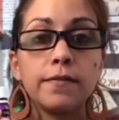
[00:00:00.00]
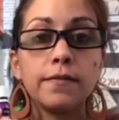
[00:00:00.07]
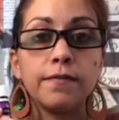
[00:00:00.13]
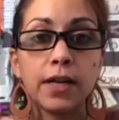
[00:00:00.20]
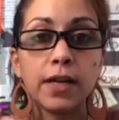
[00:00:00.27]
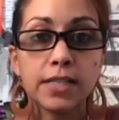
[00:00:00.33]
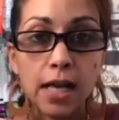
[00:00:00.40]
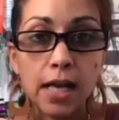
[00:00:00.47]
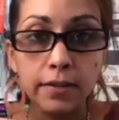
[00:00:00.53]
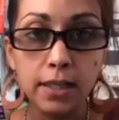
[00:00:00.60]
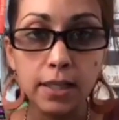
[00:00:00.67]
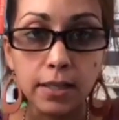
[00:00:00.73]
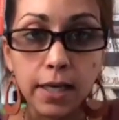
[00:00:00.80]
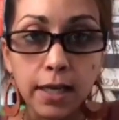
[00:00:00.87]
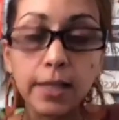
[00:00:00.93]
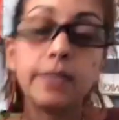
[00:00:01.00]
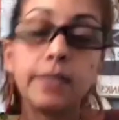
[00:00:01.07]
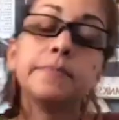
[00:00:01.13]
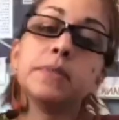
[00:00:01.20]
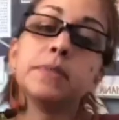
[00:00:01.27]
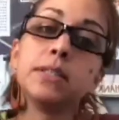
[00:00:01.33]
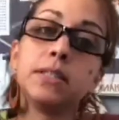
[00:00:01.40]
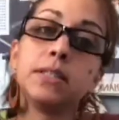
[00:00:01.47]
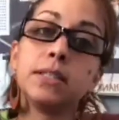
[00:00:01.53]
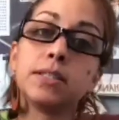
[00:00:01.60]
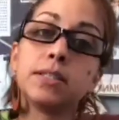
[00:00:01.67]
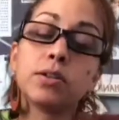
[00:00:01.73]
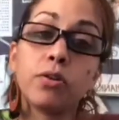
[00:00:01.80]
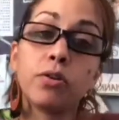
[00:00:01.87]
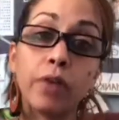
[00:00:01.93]
vitality line
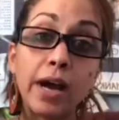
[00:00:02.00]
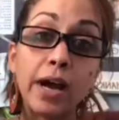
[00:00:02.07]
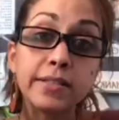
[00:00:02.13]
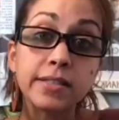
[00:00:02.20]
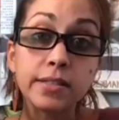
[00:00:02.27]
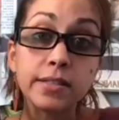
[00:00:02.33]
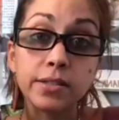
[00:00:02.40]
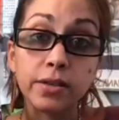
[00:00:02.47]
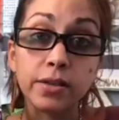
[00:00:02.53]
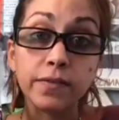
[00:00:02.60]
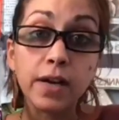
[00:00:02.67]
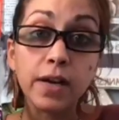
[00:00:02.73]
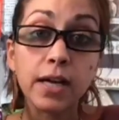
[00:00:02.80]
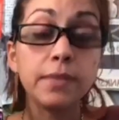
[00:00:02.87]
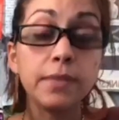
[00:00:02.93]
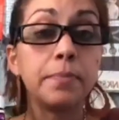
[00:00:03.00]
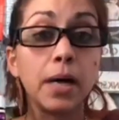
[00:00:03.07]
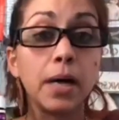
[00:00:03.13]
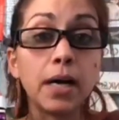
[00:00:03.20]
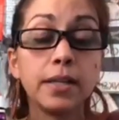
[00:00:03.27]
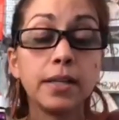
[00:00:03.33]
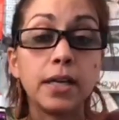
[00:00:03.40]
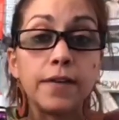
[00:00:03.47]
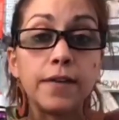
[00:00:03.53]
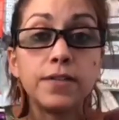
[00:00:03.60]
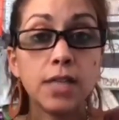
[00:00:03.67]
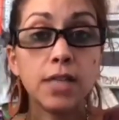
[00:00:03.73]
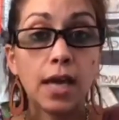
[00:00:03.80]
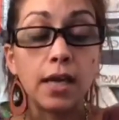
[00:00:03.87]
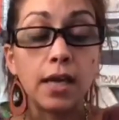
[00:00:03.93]
is GRAS certified by the
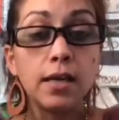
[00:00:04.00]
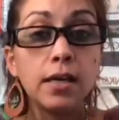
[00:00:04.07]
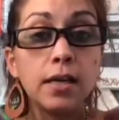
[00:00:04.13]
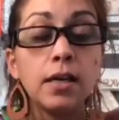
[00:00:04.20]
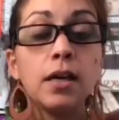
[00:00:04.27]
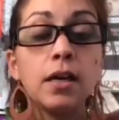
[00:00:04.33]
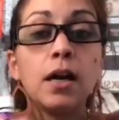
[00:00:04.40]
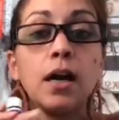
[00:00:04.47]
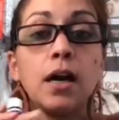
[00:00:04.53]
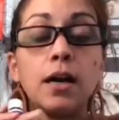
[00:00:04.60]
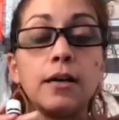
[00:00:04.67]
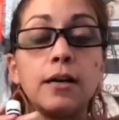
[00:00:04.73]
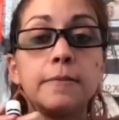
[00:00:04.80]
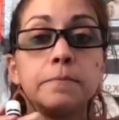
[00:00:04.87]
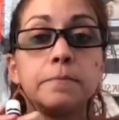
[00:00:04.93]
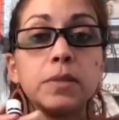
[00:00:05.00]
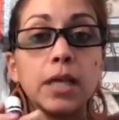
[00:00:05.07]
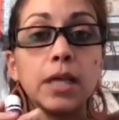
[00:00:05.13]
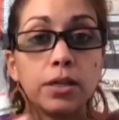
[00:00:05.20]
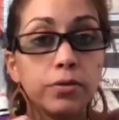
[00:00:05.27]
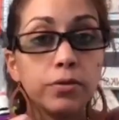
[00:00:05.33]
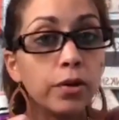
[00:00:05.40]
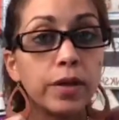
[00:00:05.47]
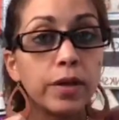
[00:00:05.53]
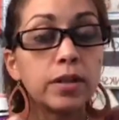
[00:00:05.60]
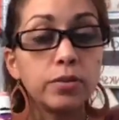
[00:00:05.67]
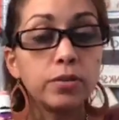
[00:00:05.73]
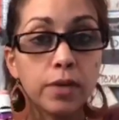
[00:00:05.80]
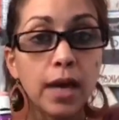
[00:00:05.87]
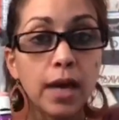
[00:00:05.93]
FDA, letting you know that
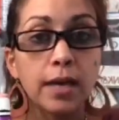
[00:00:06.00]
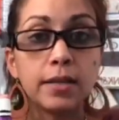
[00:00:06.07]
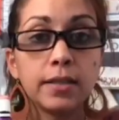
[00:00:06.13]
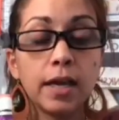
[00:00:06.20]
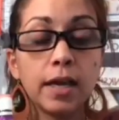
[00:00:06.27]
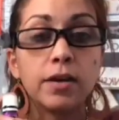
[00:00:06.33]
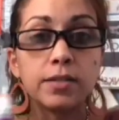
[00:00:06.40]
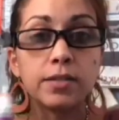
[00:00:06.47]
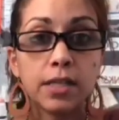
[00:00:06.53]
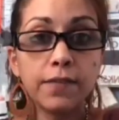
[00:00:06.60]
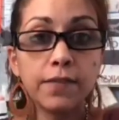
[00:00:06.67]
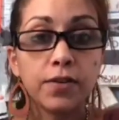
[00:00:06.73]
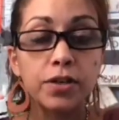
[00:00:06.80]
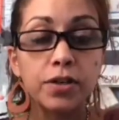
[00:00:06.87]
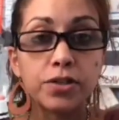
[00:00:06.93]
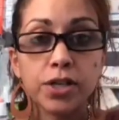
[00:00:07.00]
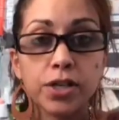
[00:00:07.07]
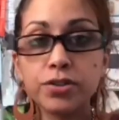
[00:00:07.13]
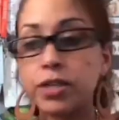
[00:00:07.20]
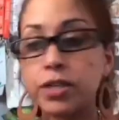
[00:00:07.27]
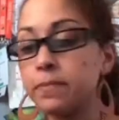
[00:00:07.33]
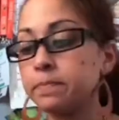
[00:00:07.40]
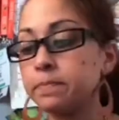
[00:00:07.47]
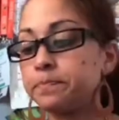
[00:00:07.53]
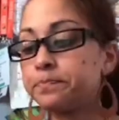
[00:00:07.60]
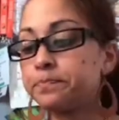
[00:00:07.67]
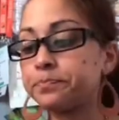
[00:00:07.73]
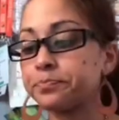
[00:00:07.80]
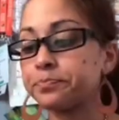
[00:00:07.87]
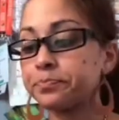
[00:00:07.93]
they are safe for ingestion.
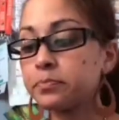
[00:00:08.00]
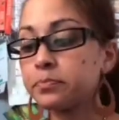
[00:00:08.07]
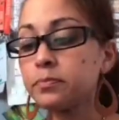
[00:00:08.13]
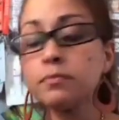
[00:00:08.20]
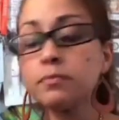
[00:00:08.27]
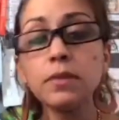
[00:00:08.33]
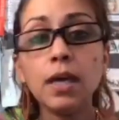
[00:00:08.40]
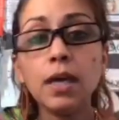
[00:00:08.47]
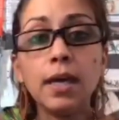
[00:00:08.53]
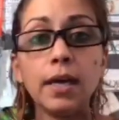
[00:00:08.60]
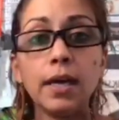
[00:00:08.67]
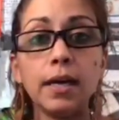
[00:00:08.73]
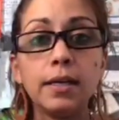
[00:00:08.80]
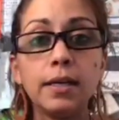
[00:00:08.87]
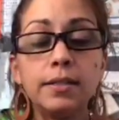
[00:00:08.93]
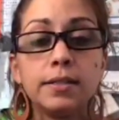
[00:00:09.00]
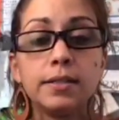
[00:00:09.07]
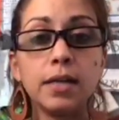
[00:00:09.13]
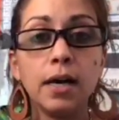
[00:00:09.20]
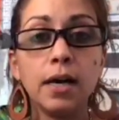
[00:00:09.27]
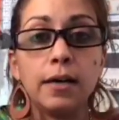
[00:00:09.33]
And